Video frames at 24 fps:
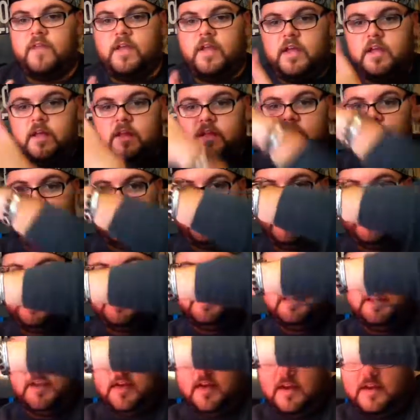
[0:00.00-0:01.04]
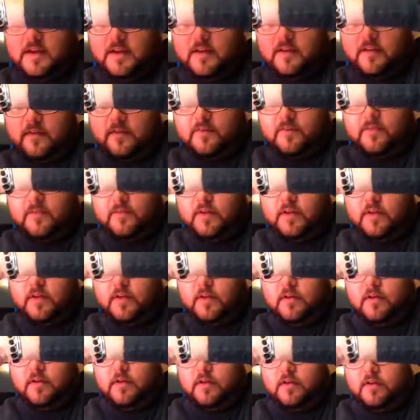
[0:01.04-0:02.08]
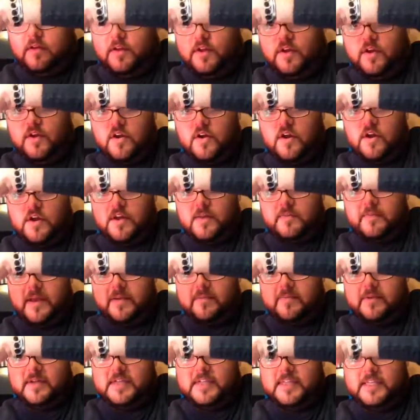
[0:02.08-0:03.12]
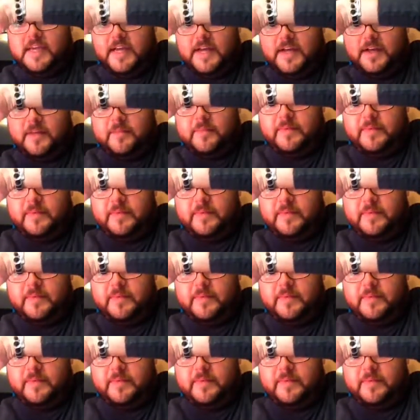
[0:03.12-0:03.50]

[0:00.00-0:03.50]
And the light's kind of, you're not going to be able to tell,